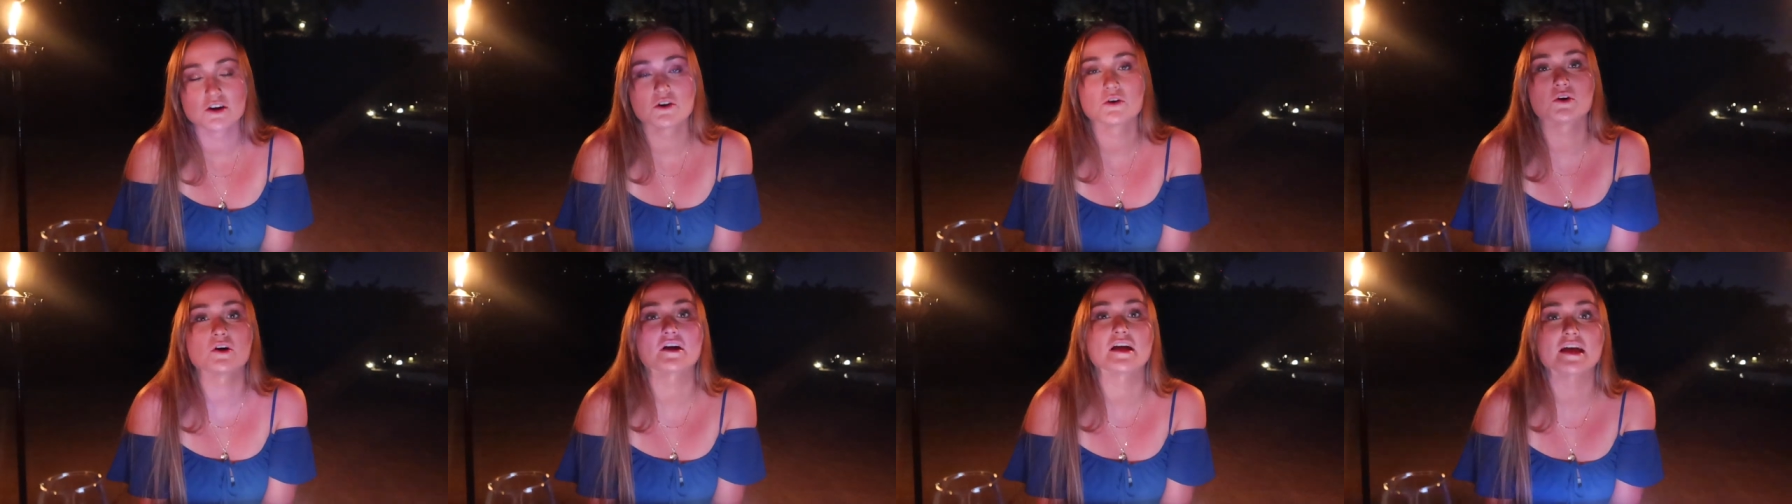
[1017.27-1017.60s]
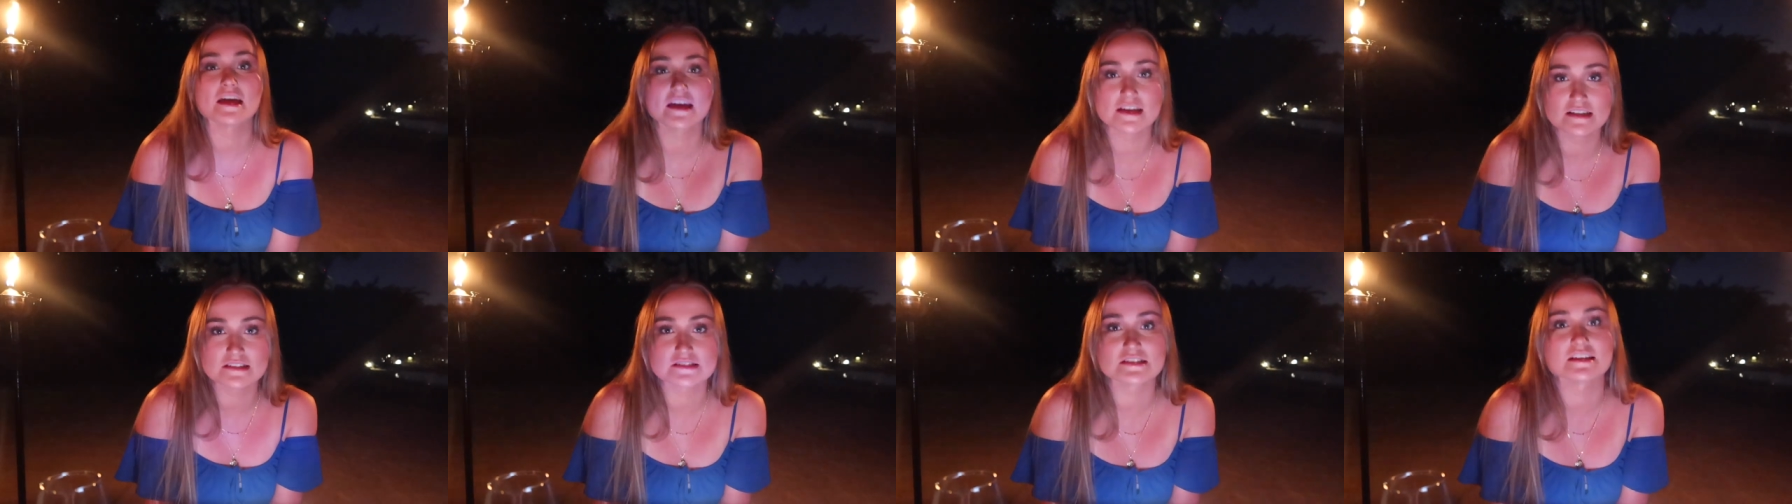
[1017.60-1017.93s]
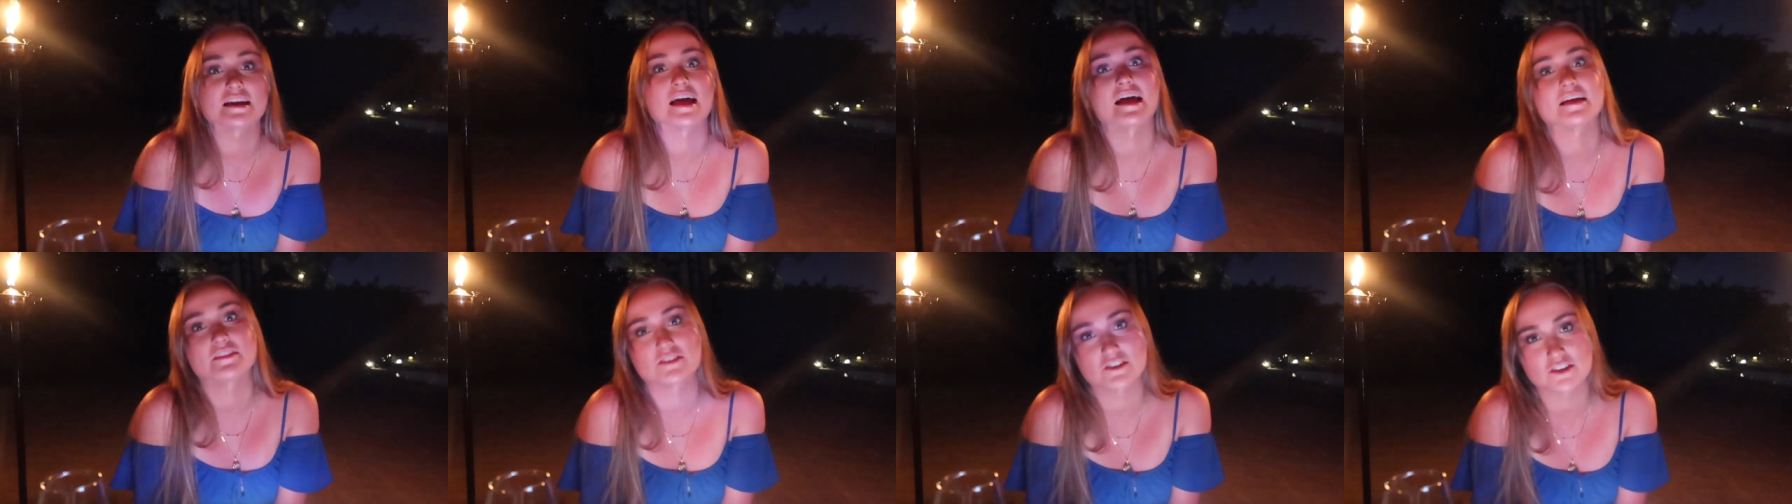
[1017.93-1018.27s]
yeah. or eight to
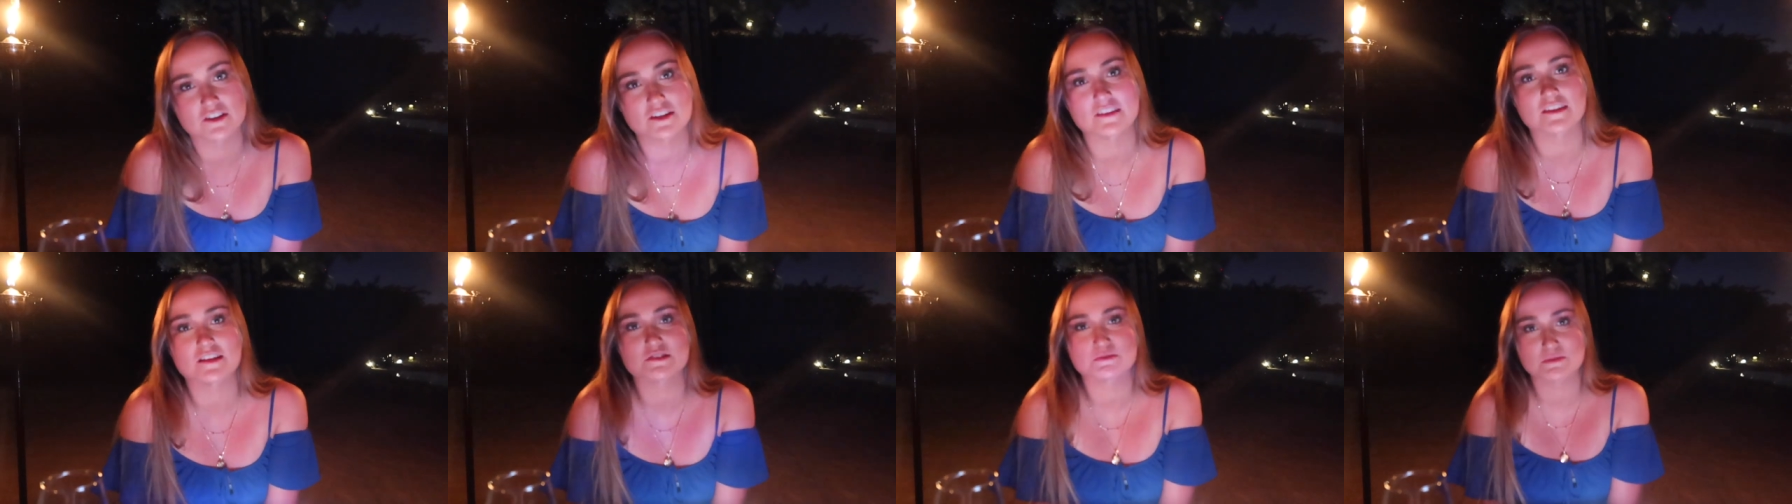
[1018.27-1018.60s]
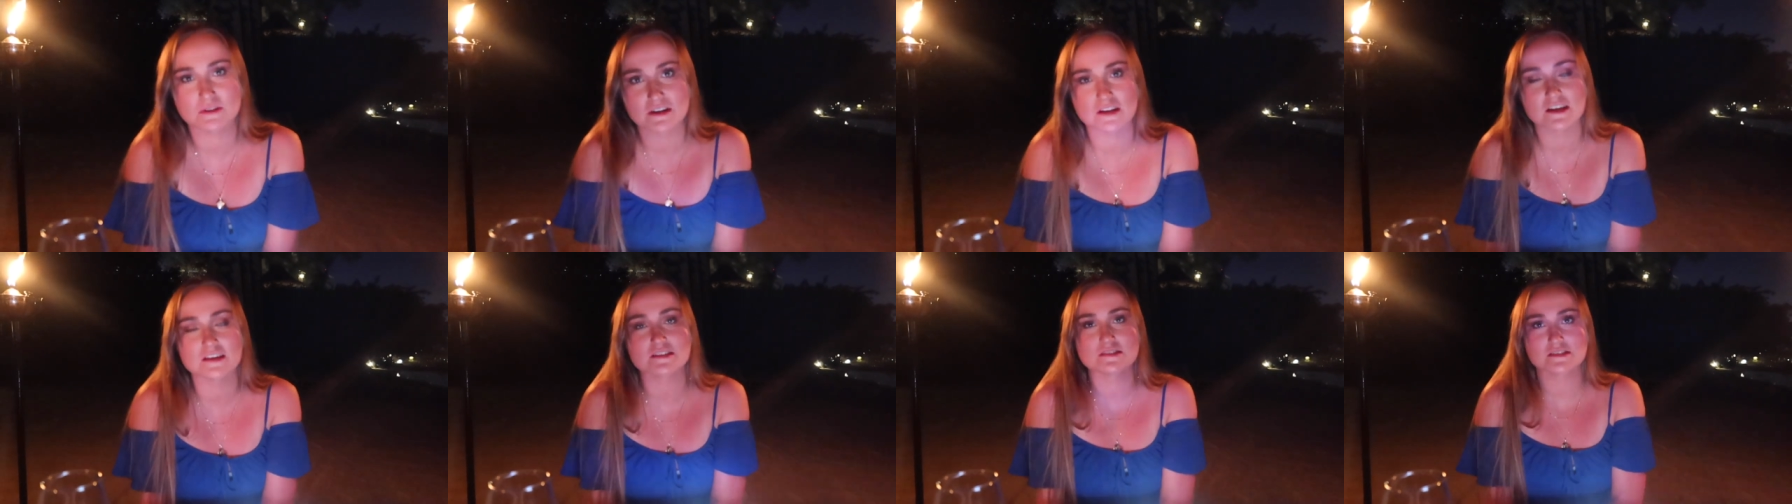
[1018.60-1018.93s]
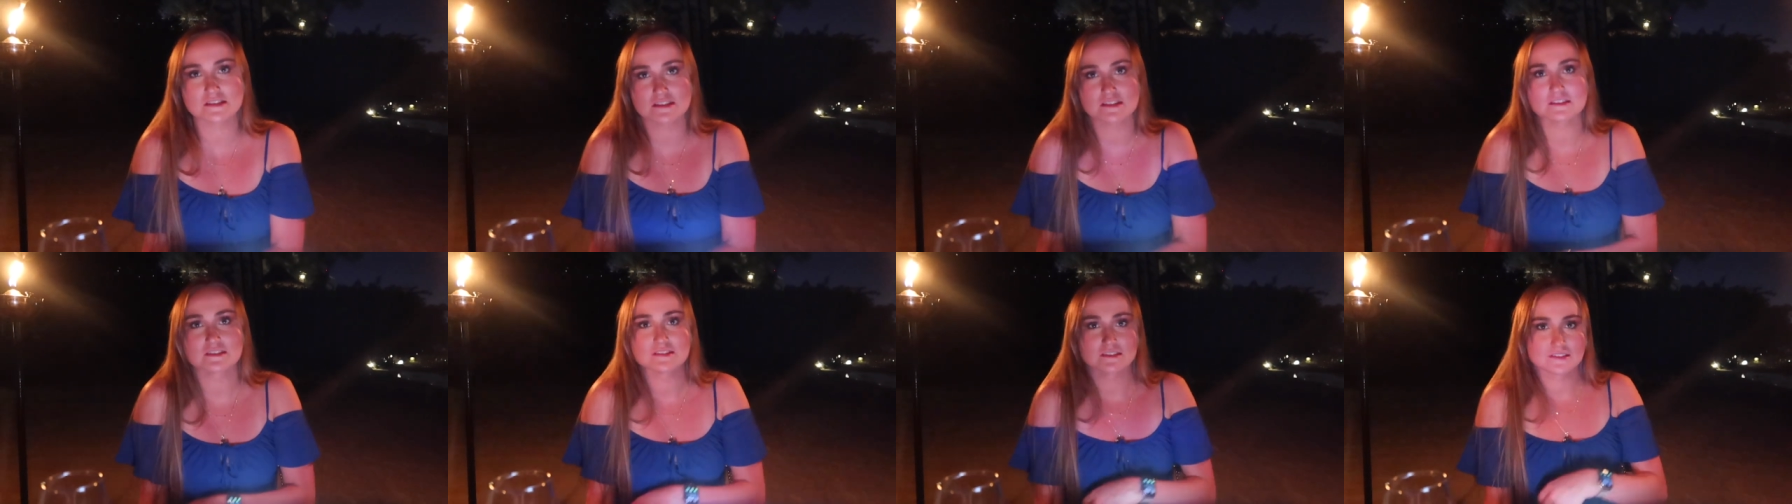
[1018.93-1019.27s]
nine thirty. That's I would do the
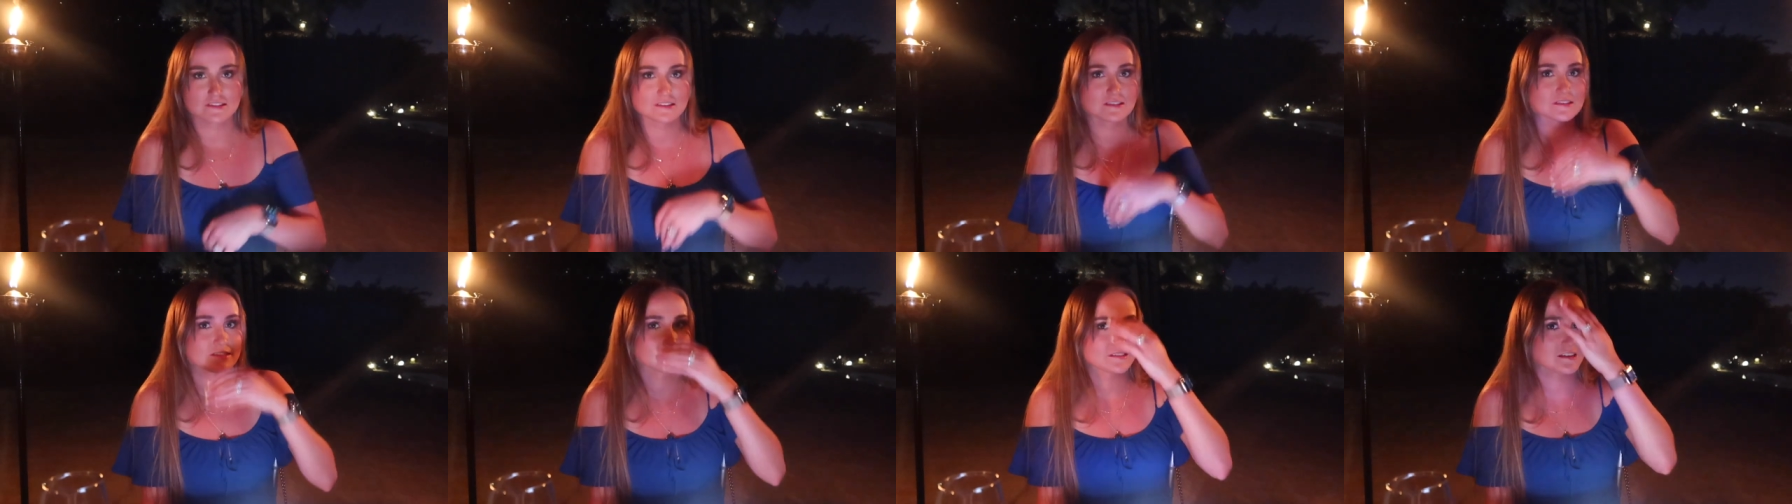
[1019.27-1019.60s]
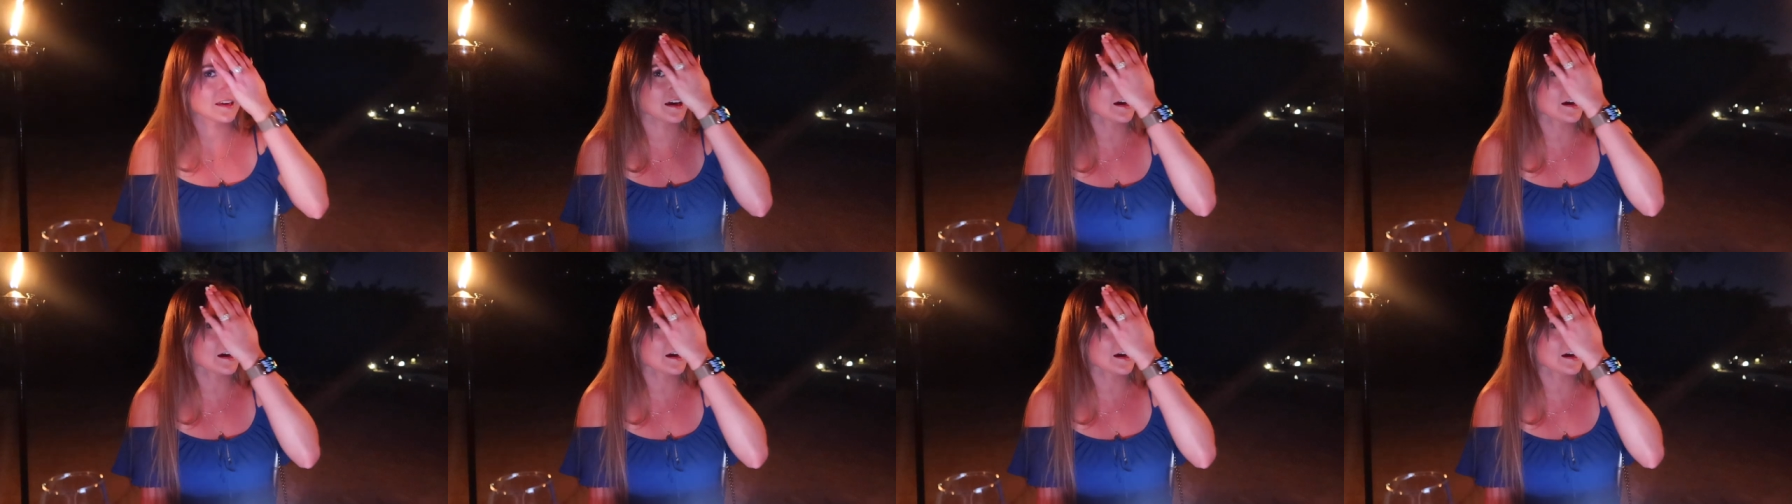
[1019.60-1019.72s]
six to seven